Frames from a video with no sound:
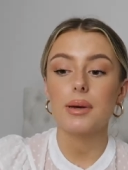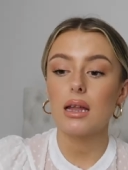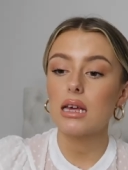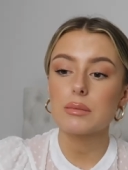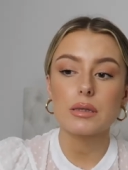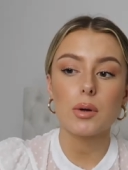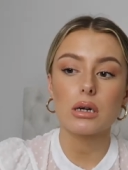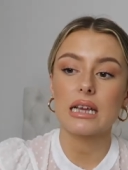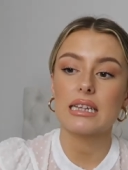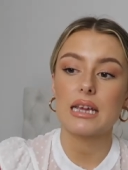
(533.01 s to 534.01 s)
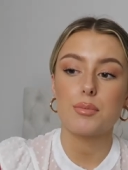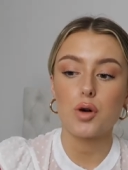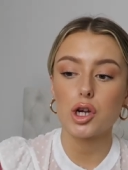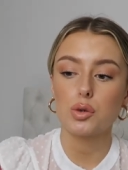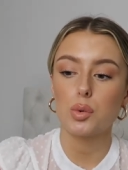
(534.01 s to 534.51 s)
But last month's box had a
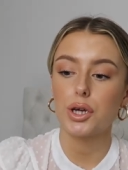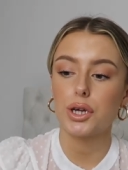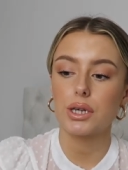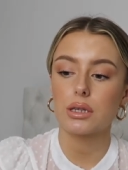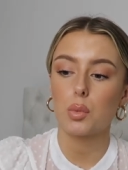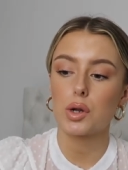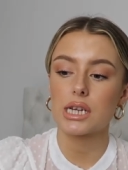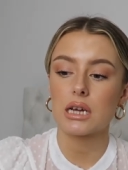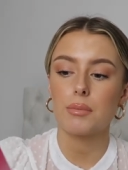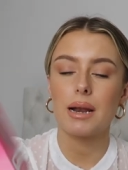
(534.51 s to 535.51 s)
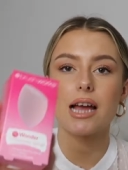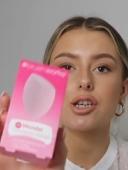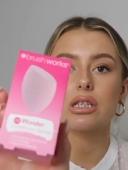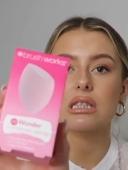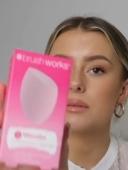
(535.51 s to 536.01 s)
Brushworks Wonder
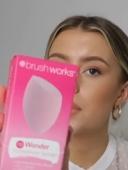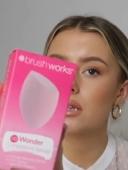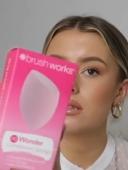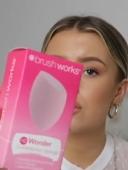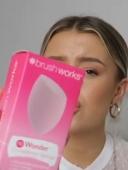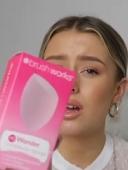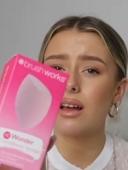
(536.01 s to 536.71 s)
Complexion Sponge.